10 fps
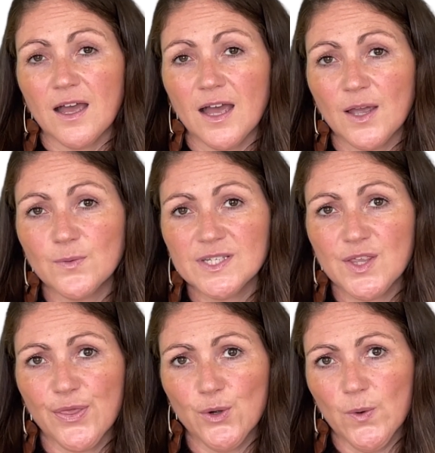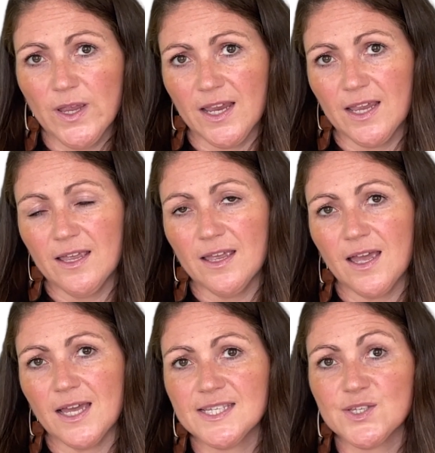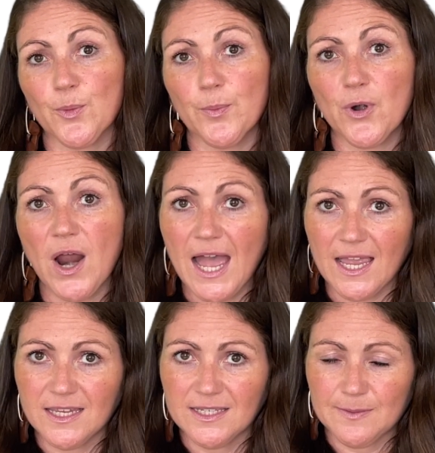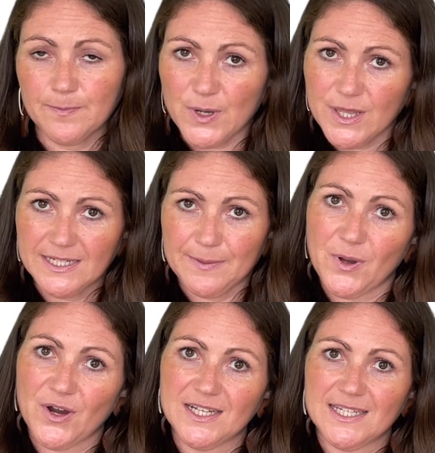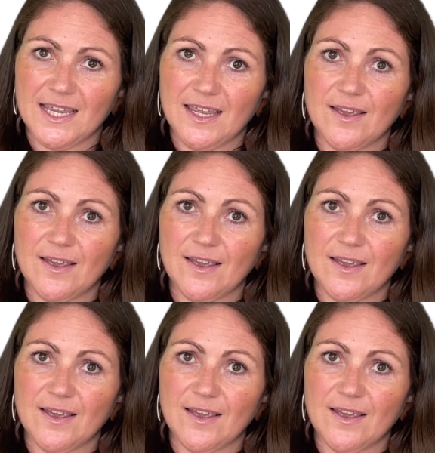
I was throwing a surprise birthday party